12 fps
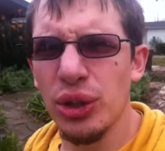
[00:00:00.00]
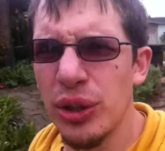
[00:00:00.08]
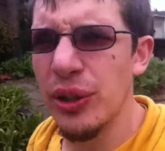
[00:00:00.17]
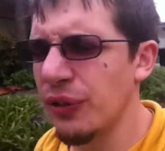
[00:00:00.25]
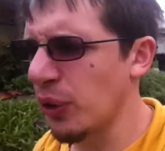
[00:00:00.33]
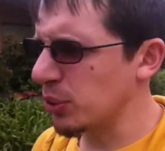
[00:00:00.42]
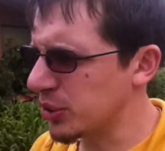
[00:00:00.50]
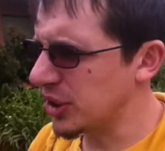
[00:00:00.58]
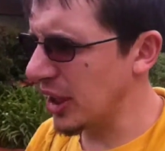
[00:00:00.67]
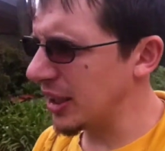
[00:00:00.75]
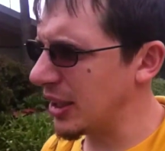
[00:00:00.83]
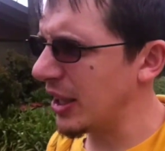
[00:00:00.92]
you've all
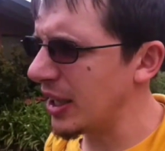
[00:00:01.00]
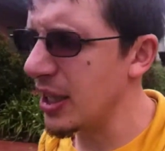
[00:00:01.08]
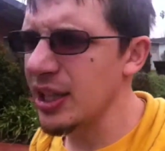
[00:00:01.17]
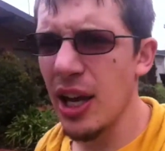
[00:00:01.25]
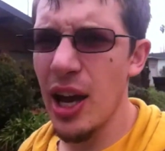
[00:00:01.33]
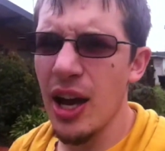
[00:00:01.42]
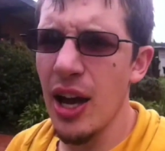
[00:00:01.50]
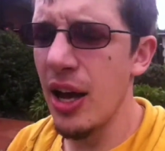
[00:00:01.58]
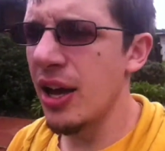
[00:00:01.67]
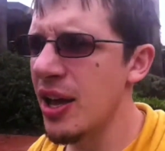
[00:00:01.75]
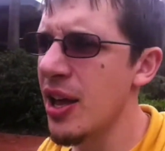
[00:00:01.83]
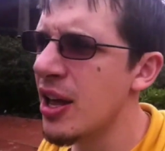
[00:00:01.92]
seen the
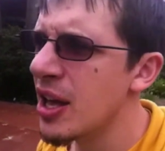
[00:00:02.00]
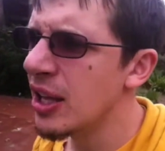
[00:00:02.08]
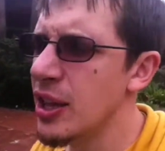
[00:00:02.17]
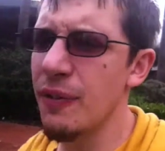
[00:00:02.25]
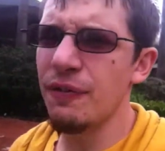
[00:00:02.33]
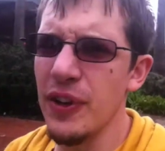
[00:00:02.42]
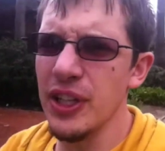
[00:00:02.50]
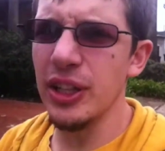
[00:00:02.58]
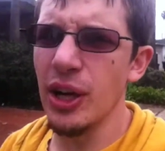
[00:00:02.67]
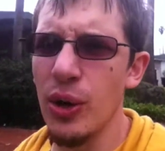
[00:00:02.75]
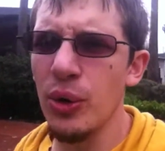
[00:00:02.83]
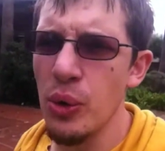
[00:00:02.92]

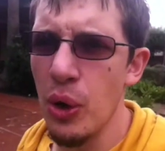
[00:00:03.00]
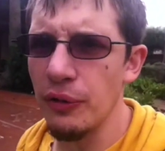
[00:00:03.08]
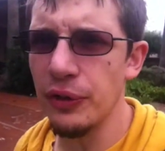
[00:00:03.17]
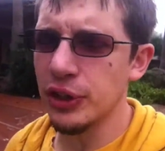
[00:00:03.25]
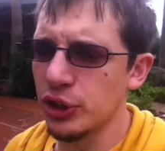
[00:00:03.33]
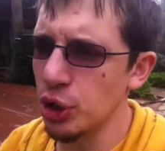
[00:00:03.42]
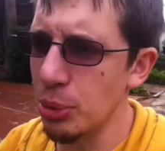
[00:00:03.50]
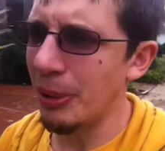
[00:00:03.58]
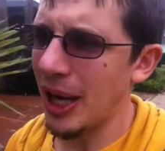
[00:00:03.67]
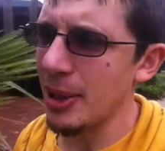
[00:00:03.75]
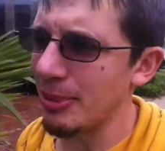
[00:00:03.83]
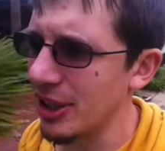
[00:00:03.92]
video of the two
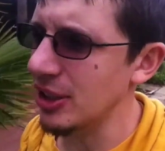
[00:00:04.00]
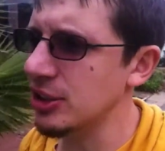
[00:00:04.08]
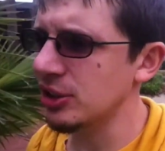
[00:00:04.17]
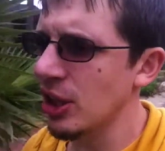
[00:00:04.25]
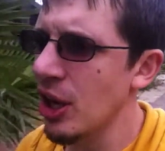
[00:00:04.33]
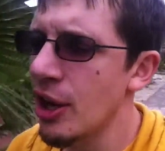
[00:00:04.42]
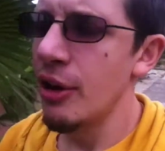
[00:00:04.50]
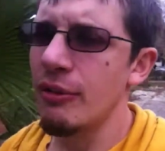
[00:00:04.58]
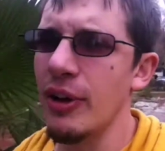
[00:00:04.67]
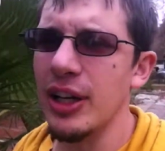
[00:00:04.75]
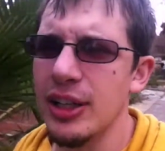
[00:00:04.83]
babies, right?